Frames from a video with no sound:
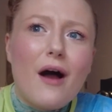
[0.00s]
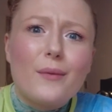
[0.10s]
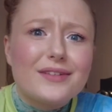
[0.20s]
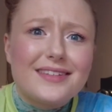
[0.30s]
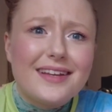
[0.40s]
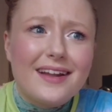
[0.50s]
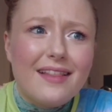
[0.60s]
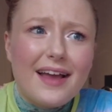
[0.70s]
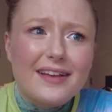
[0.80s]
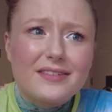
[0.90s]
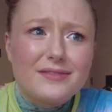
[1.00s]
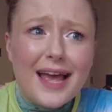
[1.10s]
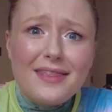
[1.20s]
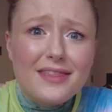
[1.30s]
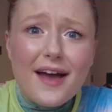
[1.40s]
I was seen at like
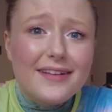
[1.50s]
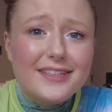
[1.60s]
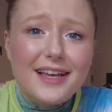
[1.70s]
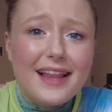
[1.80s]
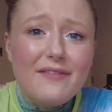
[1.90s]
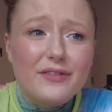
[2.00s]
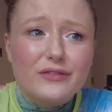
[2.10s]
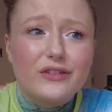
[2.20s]
10:30, 11.